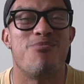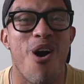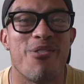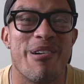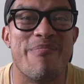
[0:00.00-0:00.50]

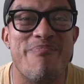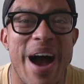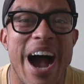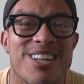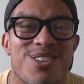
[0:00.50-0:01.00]
Welcome
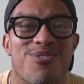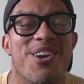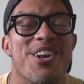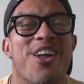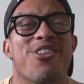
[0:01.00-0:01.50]
back
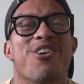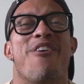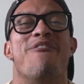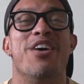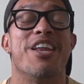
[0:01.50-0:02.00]
to
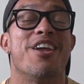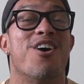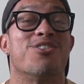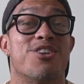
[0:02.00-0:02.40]
another video.